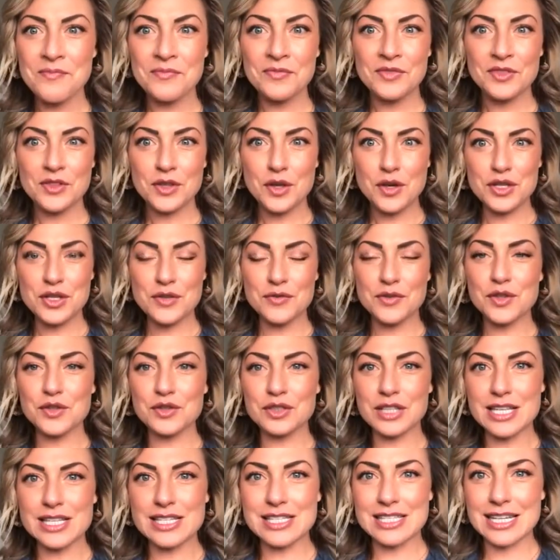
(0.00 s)
Those of you
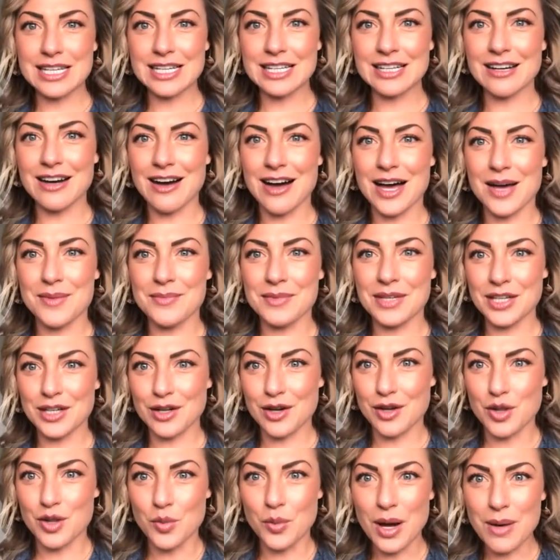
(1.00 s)
listening here
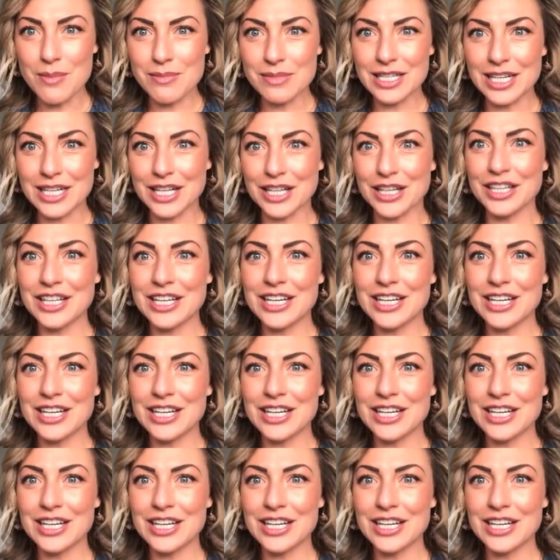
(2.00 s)
on the webinar,